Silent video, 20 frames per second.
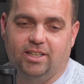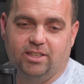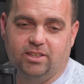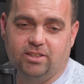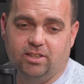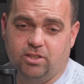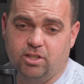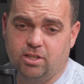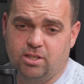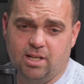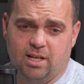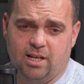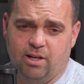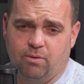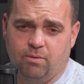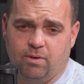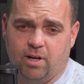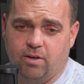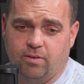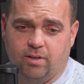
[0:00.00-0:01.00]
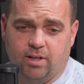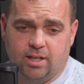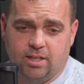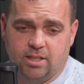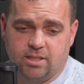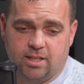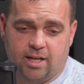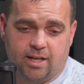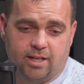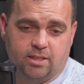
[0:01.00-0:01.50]
So just a little note
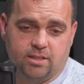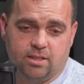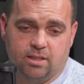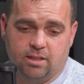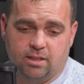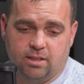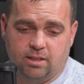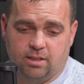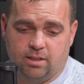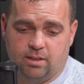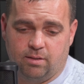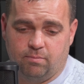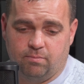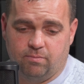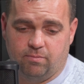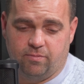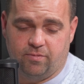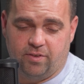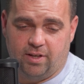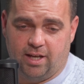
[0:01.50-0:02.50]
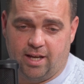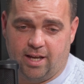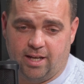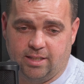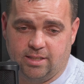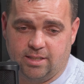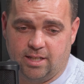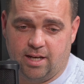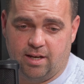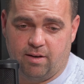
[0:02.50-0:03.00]
each day to the VA
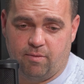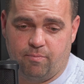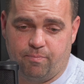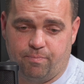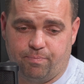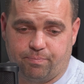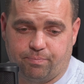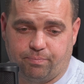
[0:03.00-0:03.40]
saying